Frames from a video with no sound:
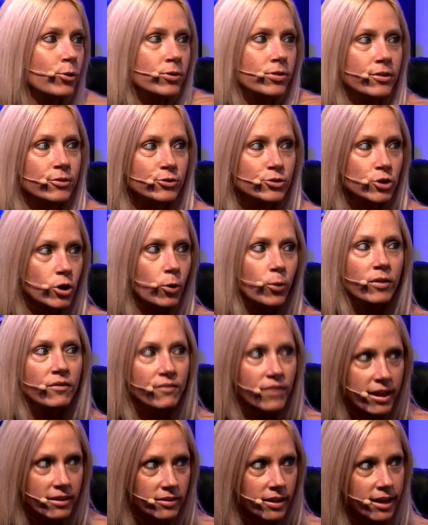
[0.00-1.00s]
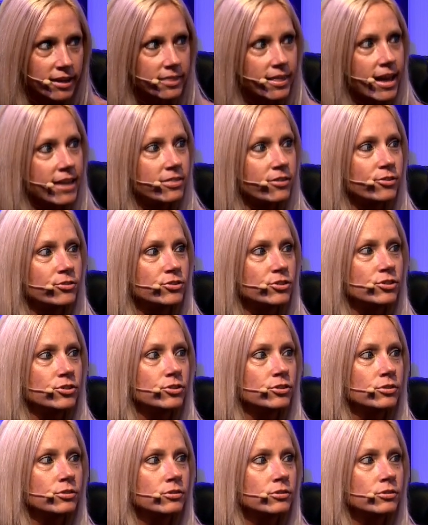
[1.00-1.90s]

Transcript: There's no event like that. There's